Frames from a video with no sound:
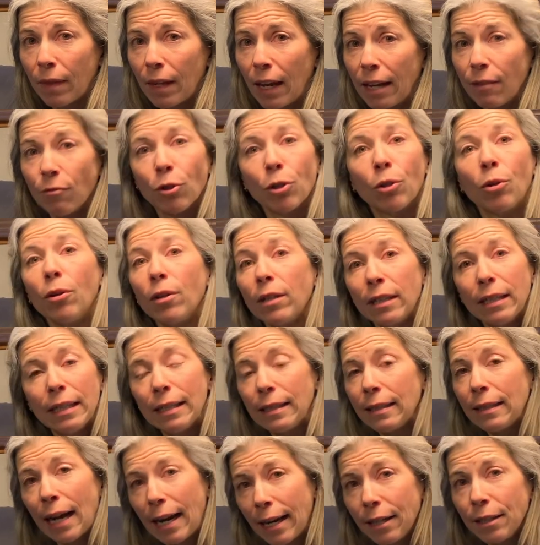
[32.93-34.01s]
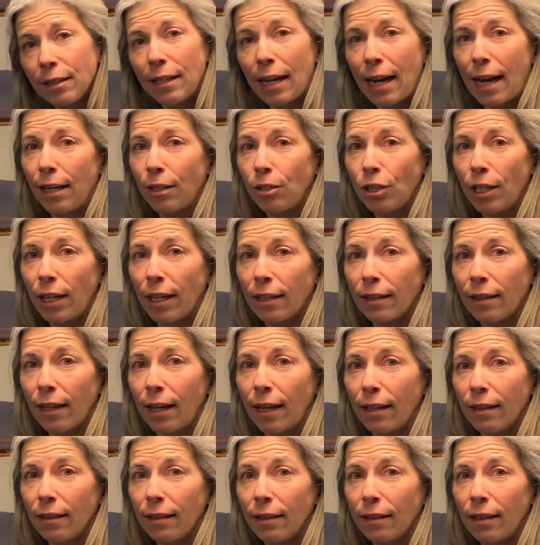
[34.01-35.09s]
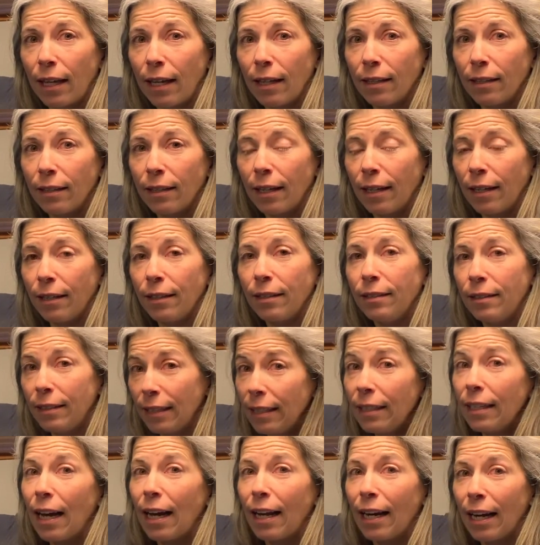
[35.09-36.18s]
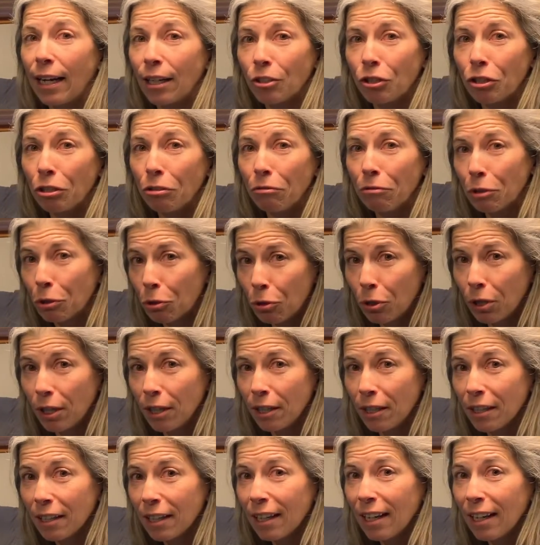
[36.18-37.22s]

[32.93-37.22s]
and record an entire tack check that then I did not actually record,